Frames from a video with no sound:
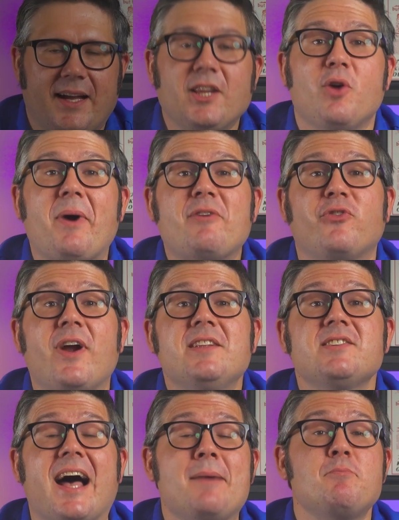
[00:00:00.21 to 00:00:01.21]
Hello, my
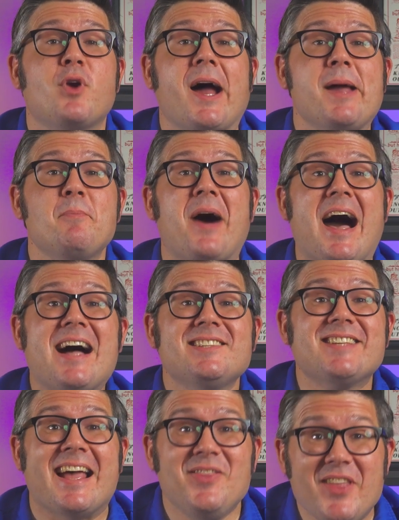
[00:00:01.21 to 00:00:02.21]
friends. I'm Brian
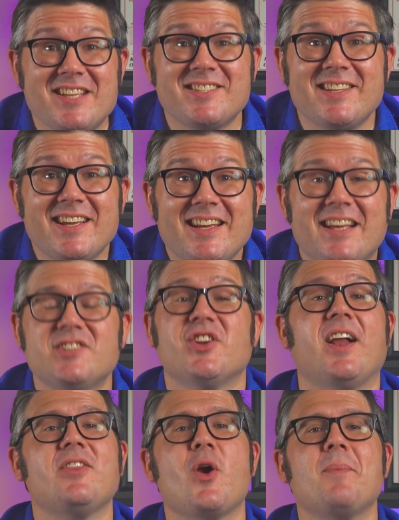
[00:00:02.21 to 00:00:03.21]
Pods, and this is
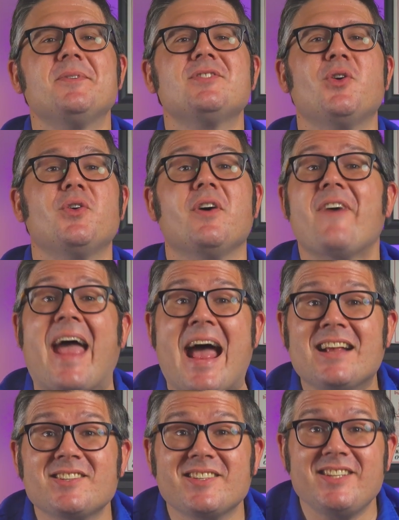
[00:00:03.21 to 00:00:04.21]
another episode of
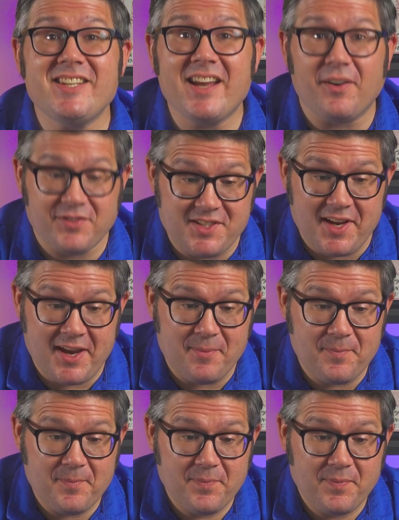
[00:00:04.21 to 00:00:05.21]
Ask T F T.
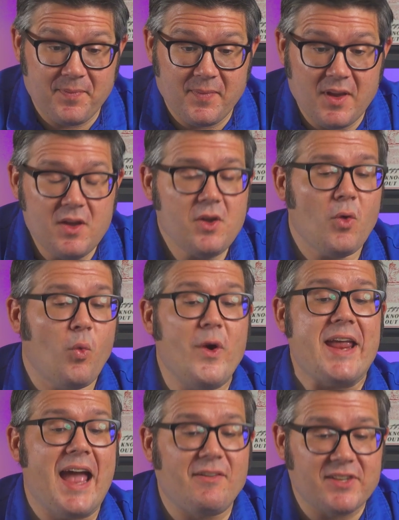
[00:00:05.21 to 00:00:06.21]

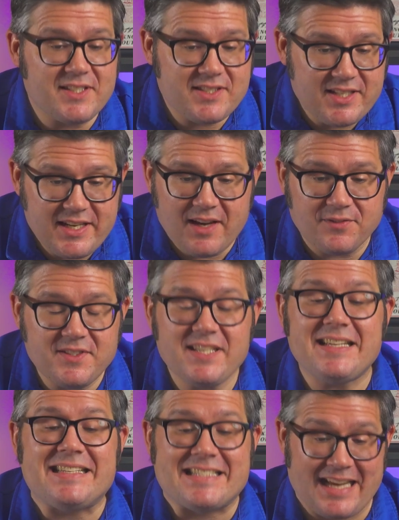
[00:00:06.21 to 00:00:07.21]
We have a T F
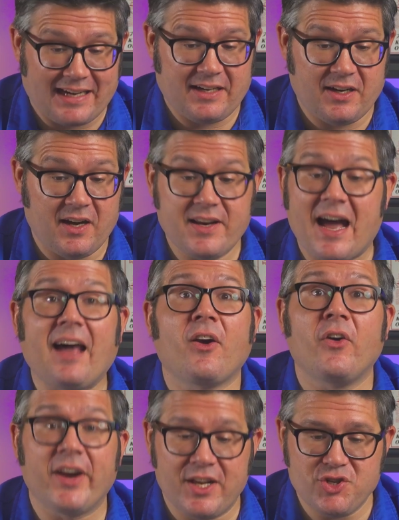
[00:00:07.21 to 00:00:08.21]
T deck gun on
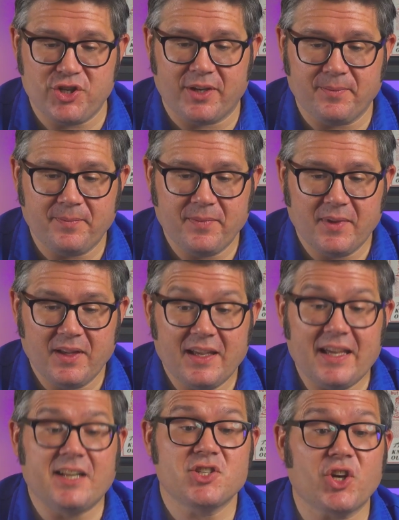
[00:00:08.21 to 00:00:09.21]
our engine.
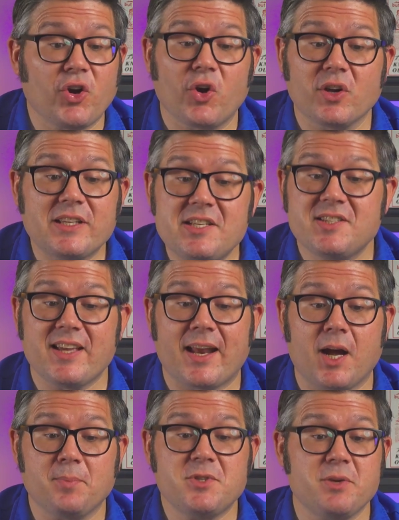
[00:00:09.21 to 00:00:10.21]
It is currently set
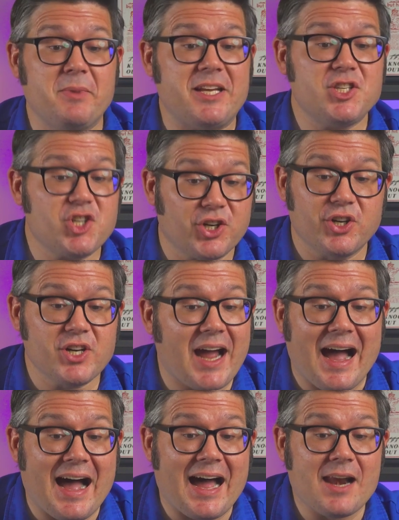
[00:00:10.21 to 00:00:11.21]
up to be turned
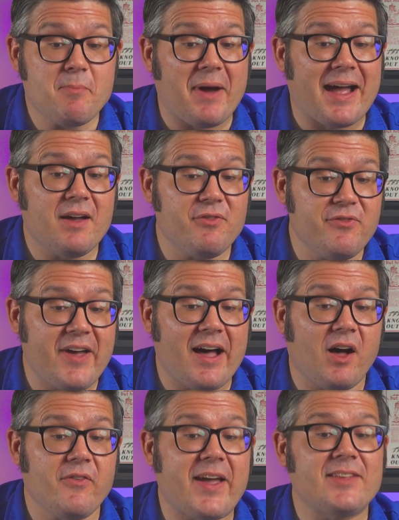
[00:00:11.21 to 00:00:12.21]
on by a
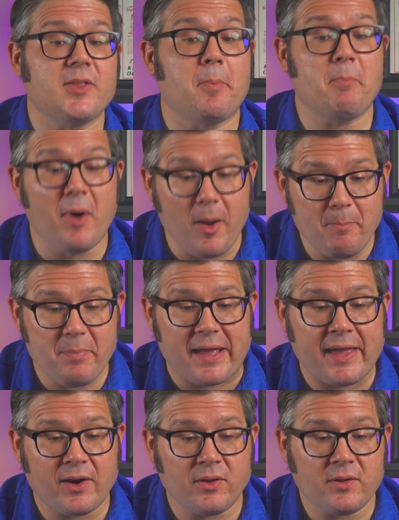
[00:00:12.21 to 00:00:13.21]
valve at the pump
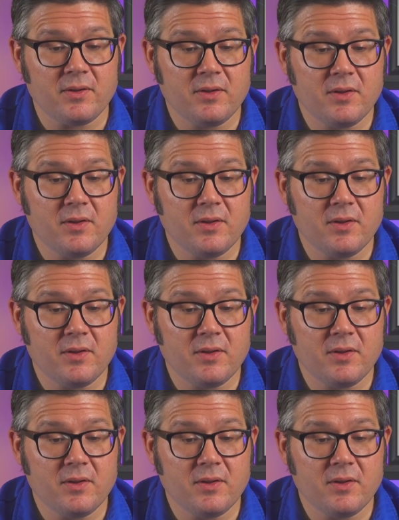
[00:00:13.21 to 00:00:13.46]
panel,